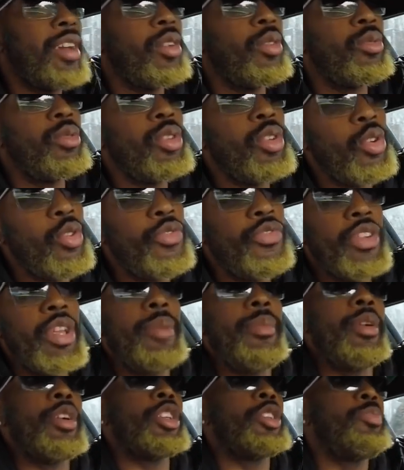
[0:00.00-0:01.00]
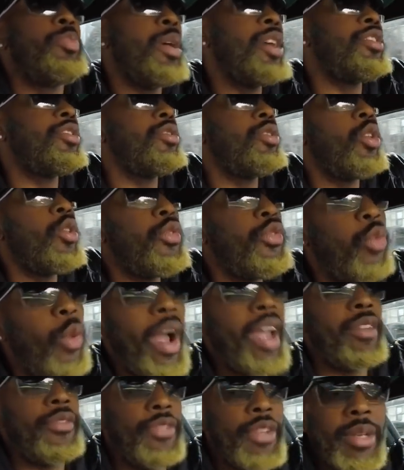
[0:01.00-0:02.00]
on no female, especially no
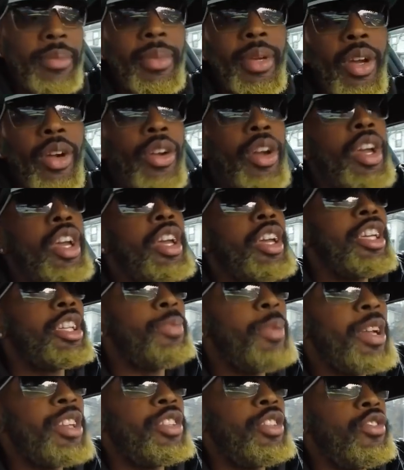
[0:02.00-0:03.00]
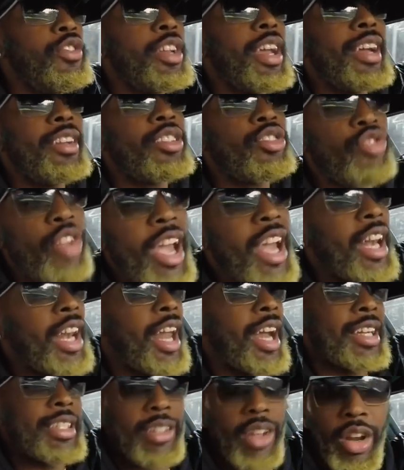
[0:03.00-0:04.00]
white female, especially if you got
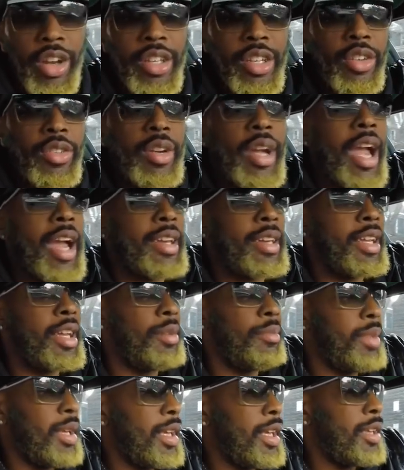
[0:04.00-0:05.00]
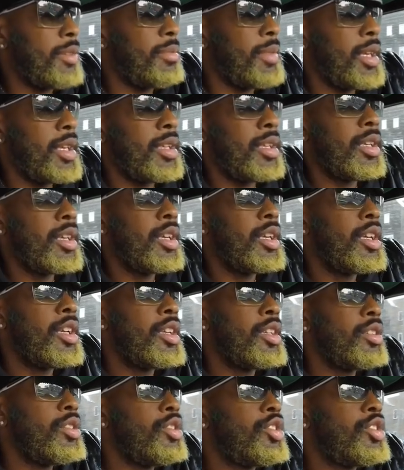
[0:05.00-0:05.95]
dreadlocks all in your goddamn head, man.